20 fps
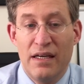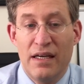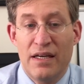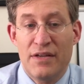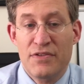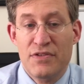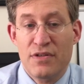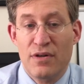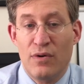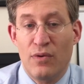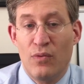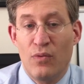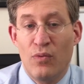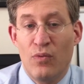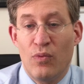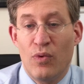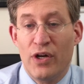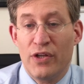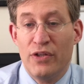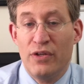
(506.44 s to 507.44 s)
And so
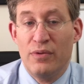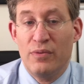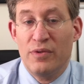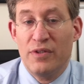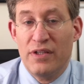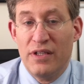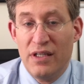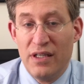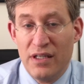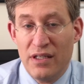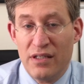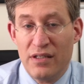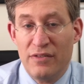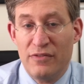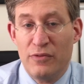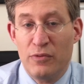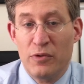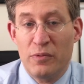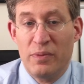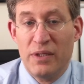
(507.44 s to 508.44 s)
what you would
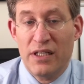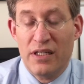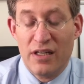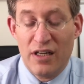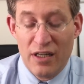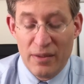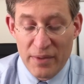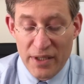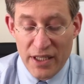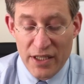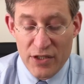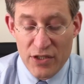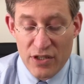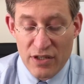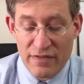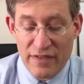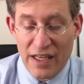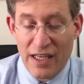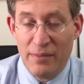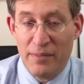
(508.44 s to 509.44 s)
give would be a combination
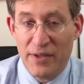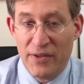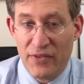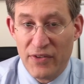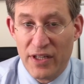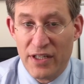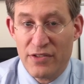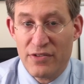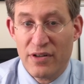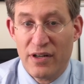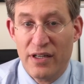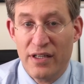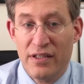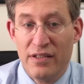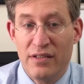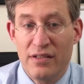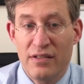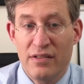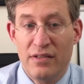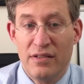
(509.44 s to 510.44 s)
of amyl nitrite,
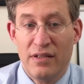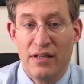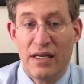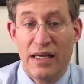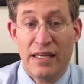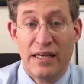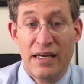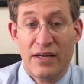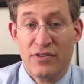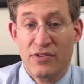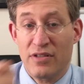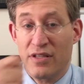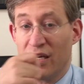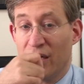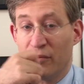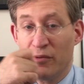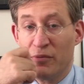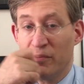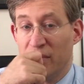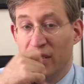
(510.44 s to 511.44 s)
and actually
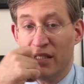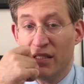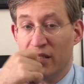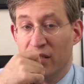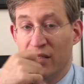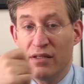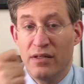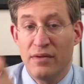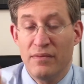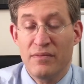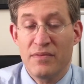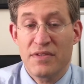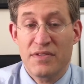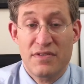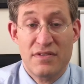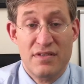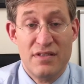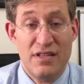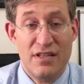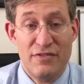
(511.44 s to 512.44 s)
that would be
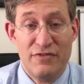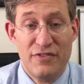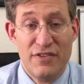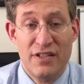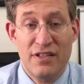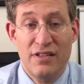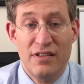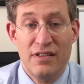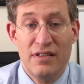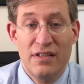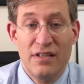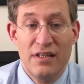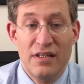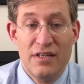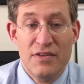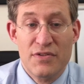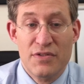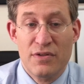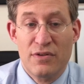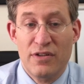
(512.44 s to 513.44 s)
sniffed,
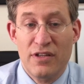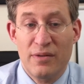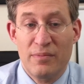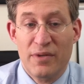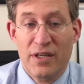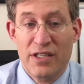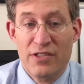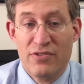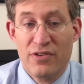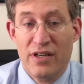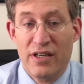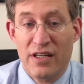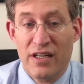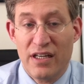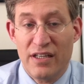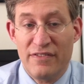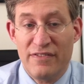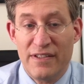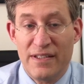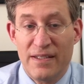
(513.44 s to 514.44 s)
sodium nitrite
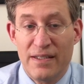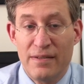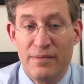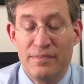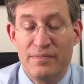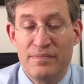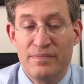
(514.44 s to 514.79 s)
IV,